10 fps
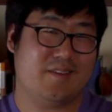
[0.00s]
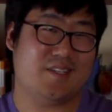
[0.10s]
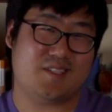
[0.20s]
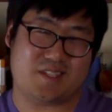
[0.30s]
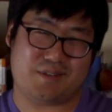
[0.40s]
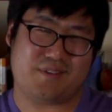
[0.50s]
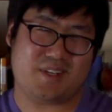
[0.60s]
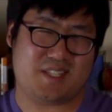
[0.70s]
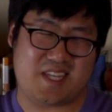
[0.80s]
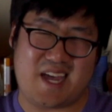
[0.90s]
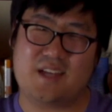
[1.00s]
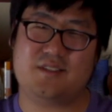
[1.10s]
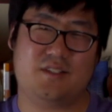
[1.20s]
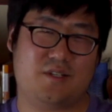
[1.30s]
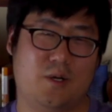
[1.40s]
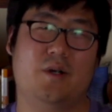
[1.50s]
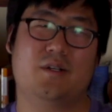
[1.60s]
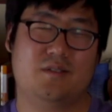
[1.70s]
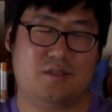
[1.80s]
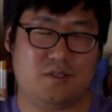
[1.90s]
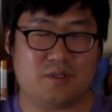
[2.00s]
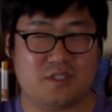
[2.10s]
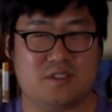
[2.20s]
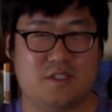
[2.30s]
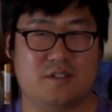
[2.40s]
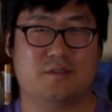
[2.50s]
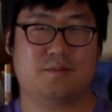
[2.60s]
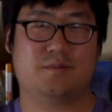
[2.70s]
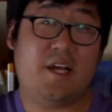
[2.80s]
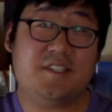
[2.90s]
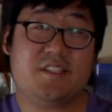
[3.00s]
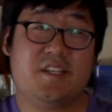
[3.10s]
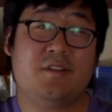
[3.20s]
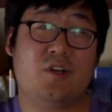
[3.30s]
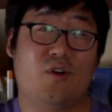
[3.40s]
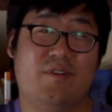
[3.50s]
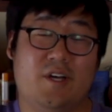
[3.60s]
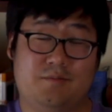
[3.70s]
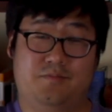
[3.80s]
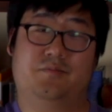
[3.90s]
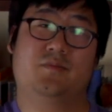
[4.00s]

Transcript: This is a fantastic card to consider. Cleansing Nova.